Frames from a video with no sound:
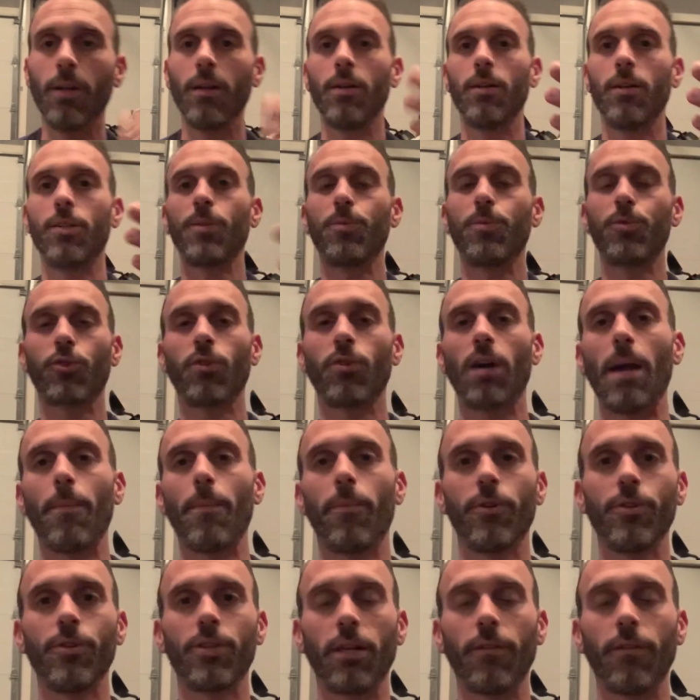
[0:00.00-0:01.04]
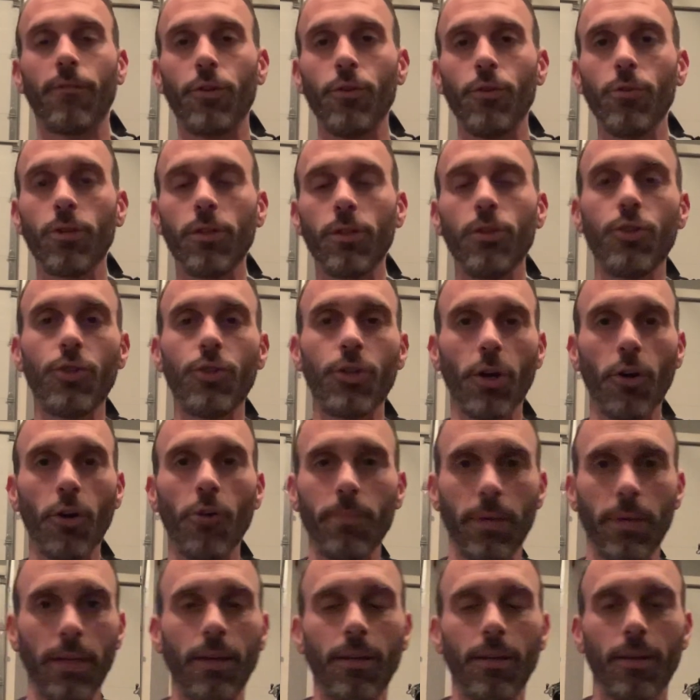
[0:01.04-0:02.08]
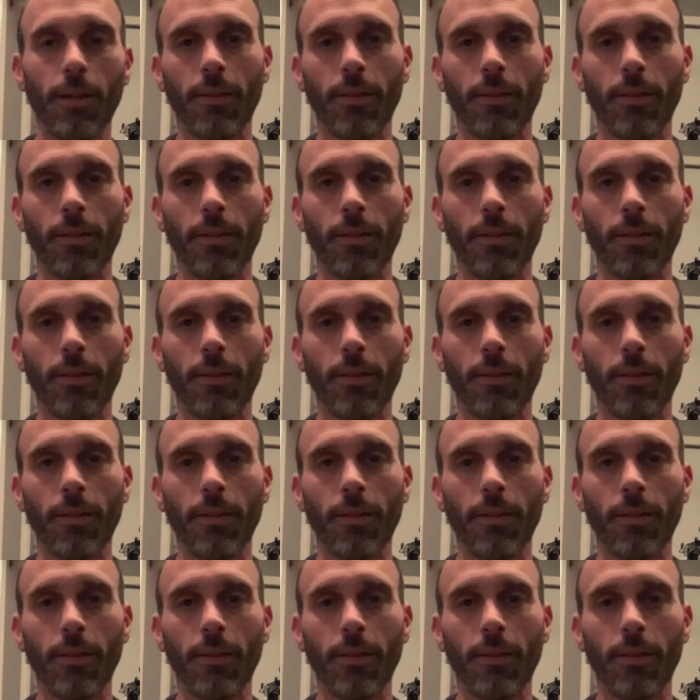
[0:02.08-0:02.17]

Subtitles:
subscribers, if you can show me